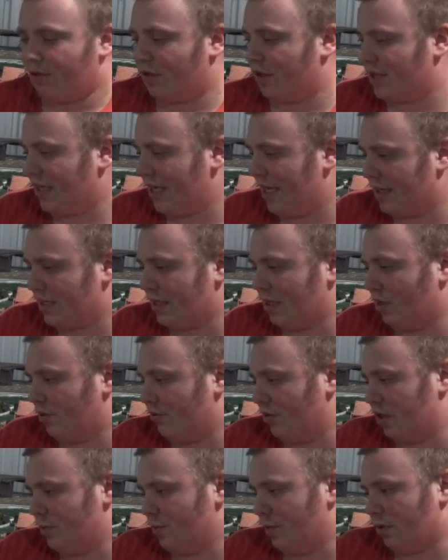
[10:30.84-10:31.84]
the detail
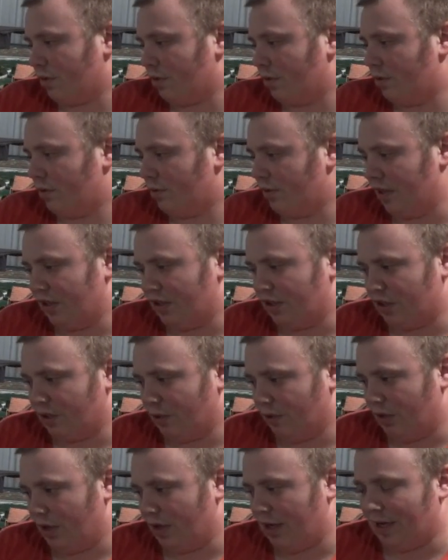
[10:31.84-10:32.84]
on this model is
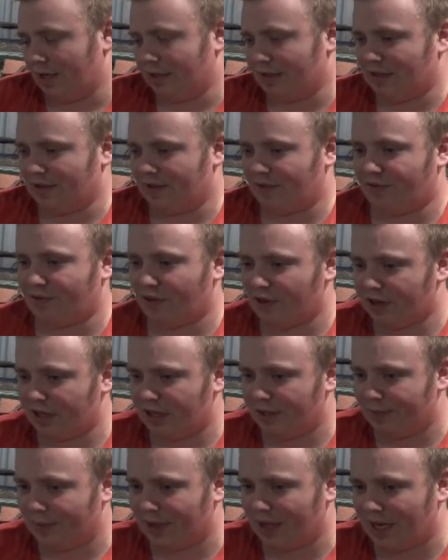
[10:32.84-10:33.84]
stunning and to
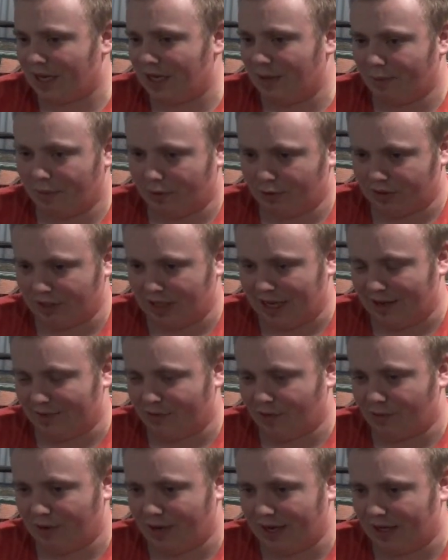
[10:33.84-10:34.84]
finally be able to
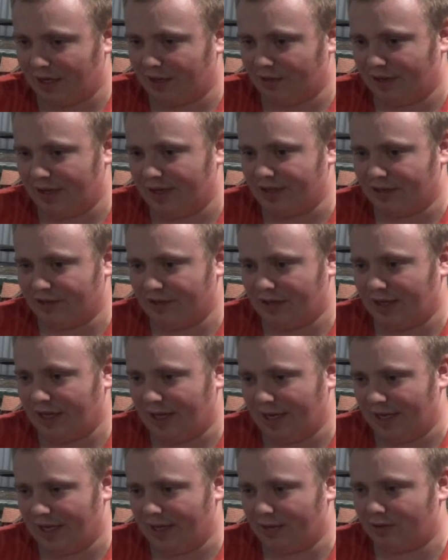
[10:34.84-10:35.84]
have a rake of these on the
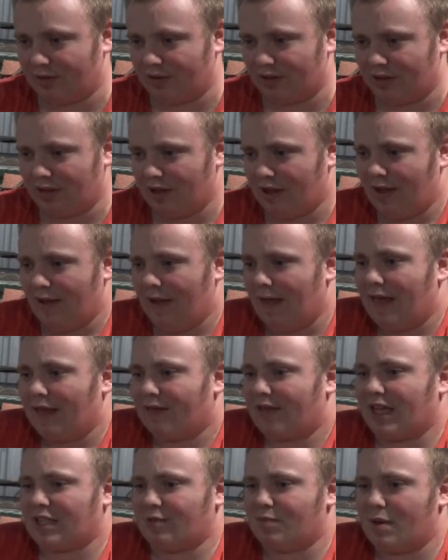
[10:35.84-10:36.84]
layout
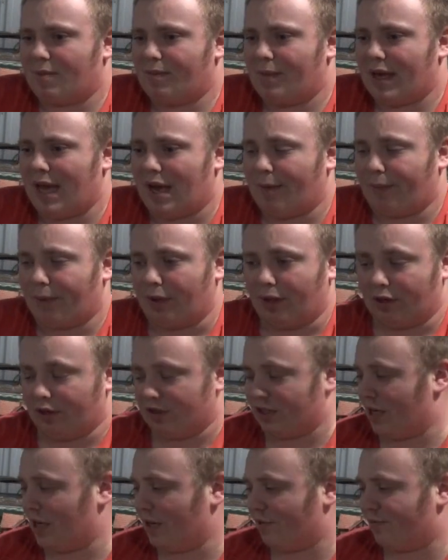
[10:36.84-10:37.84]
that's made me happy
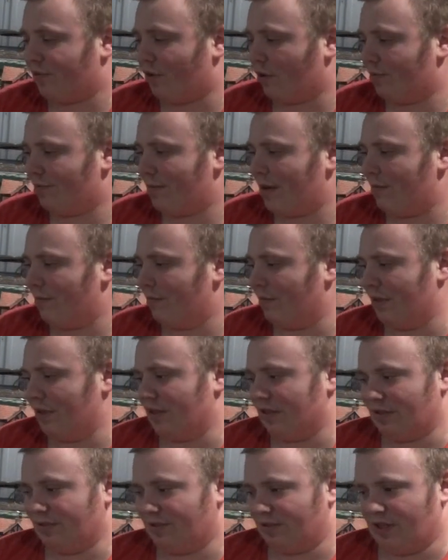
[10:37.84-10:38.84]
because I had fond
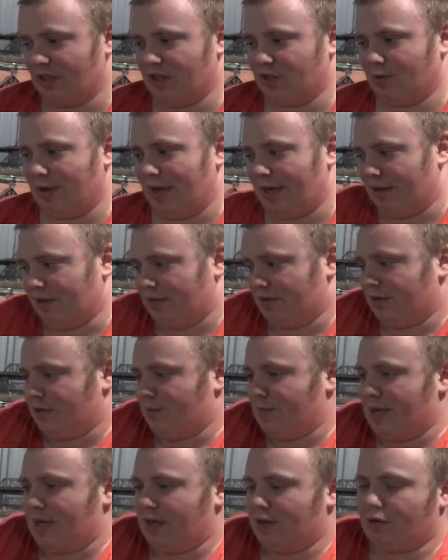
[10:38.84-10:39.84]
memories of these wagons
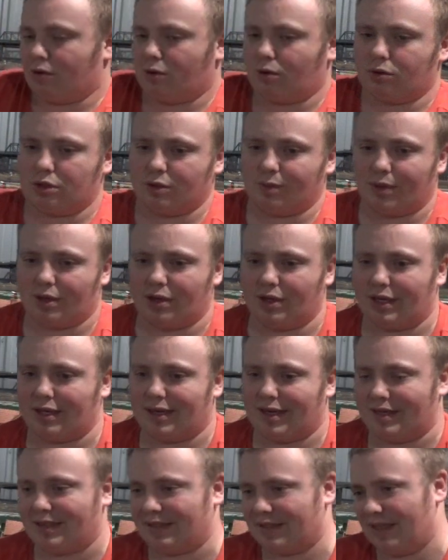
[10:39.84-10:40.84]
being hauled by
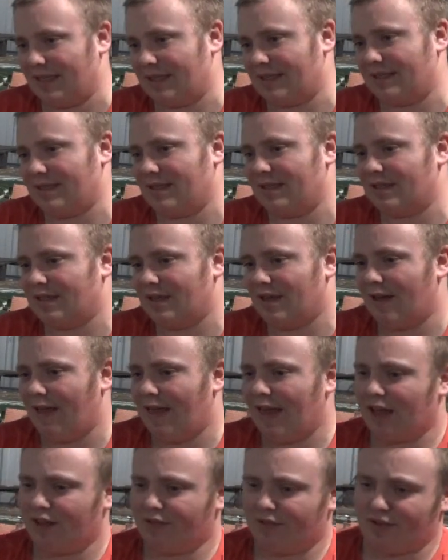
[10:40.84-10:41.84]
class 60s,
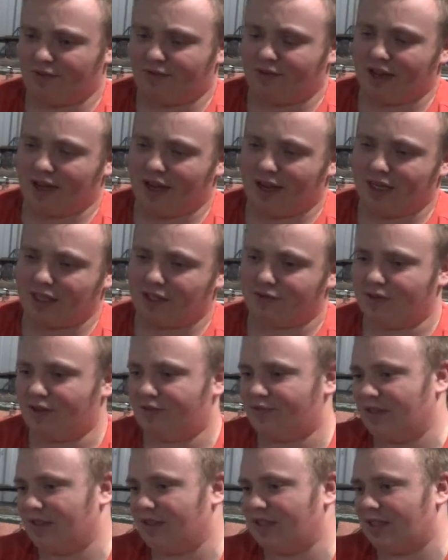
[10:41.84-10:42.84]
58s,
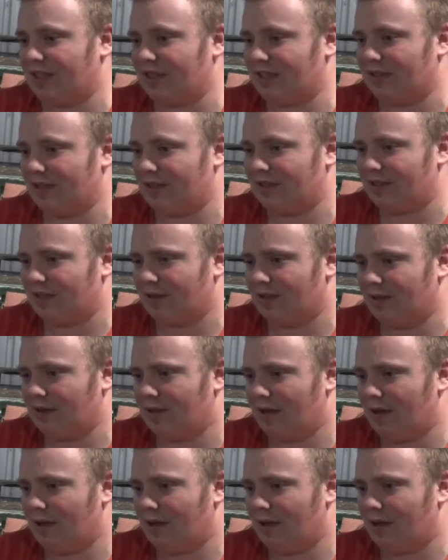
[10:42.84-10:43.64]
56s